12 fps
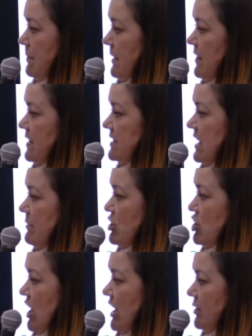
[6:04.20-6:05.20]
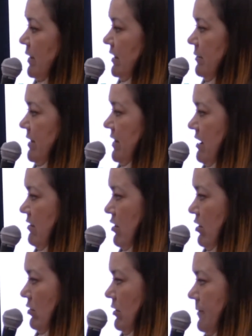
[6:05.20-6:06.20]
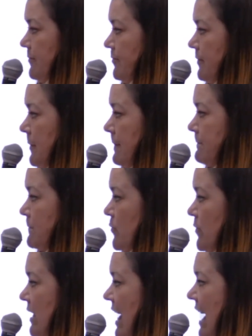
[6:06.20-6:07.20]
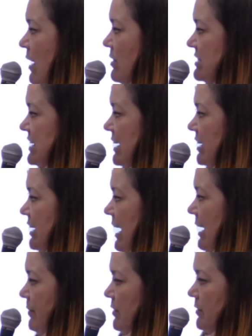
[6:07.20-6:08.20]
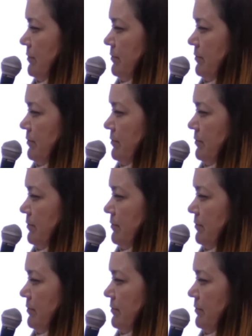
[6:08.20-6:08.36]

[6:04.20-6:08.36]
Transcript: in the team and shadowing them in their role? How is that going to happen?